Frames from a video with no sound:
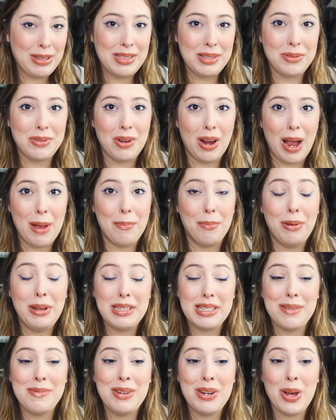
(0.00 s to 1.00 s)
Please subscribe.
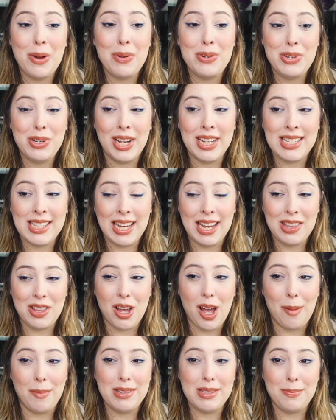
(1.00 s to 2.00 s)
Please let me know what you guys think in the
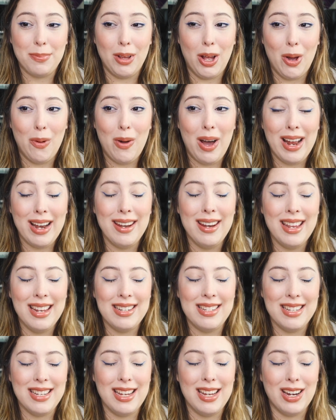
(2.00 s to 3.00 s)
comments below. I
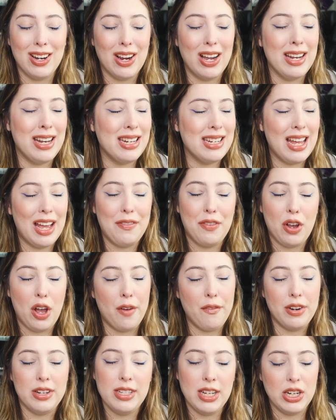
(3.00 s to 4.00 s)
need to hear. I need to have a
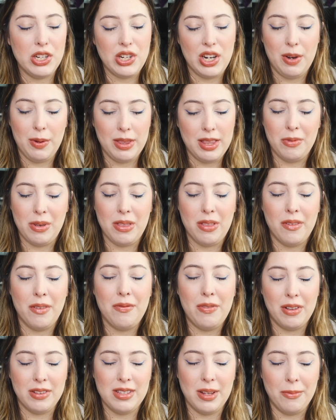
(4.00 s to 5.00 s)
conversation
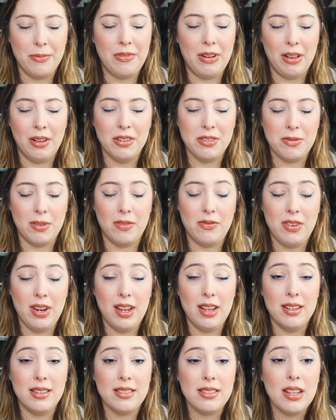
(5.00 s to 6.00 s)
with some fellow
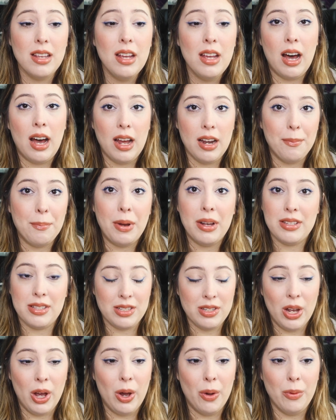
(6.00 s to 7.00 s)
Swifties. I
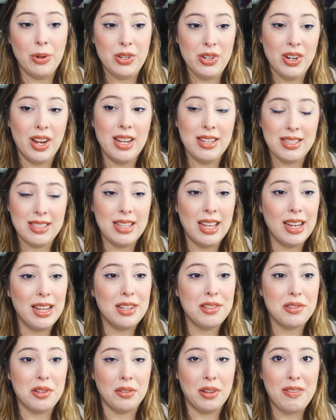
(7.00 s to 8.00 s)
must know what you guys
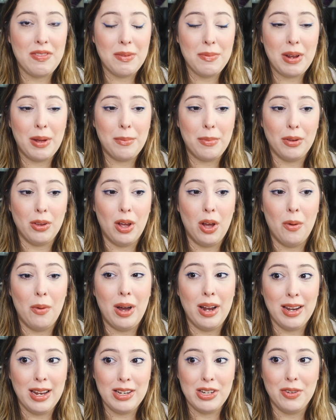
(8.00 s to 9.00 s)
think. So leave them down below.
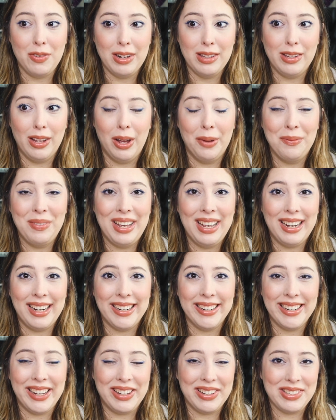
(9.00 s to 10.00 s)
I need to read them,
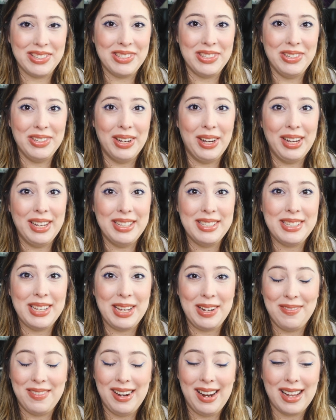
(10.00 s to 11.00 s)
and I'll see you guys
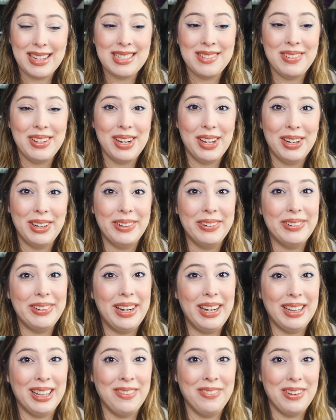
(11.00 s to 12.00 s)
in my next video.
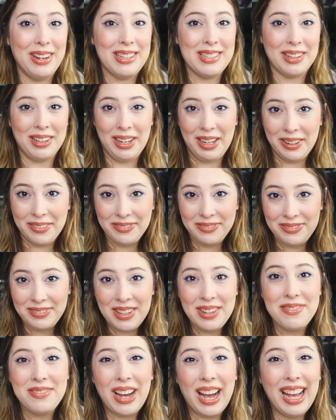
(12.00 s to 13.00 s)
I love you guys a lot.
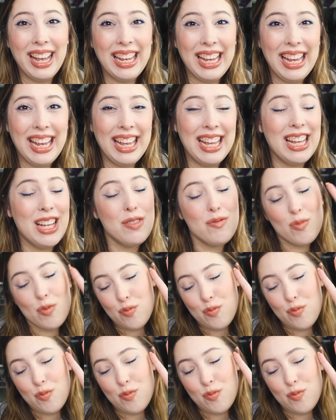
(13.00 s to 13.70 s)
Bye.